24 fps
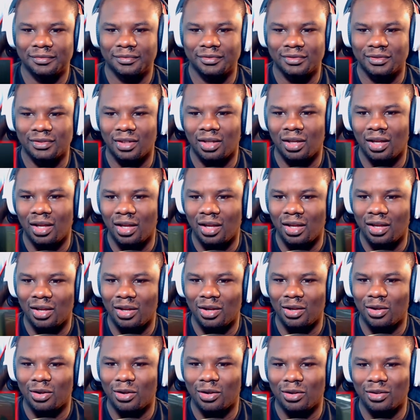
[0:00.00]

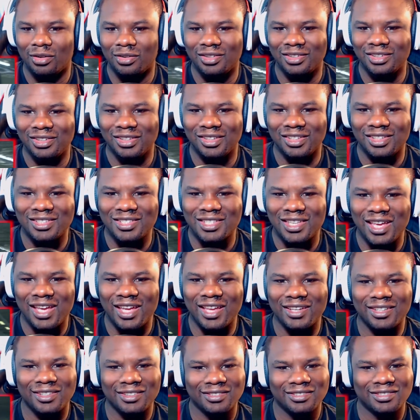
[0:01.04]
Uh-oh! Is that...
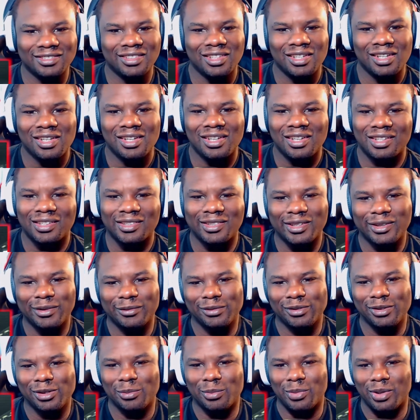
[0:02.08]

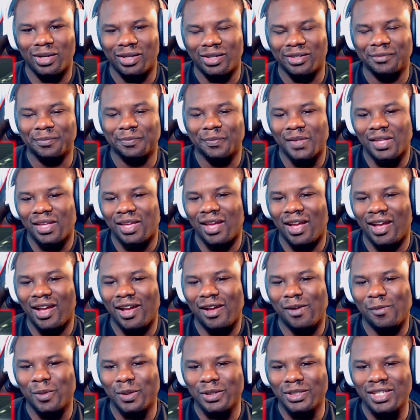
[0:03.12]
Olivia Munn. I'm
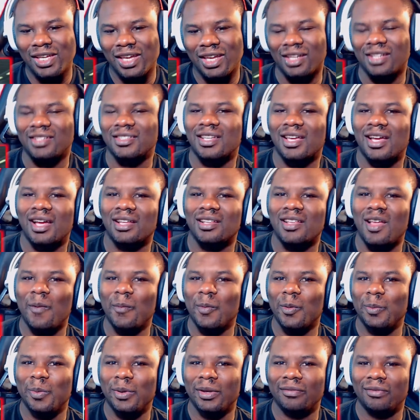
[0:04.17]
gonna tell you this, guys. I'm a
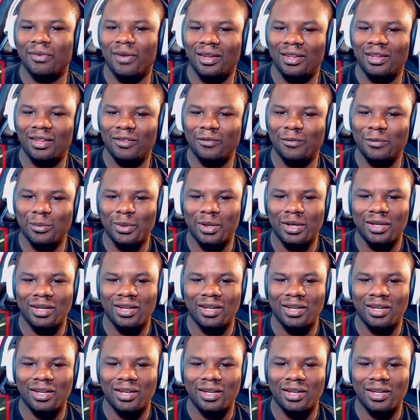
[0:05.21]
big fan of Olivia Munn.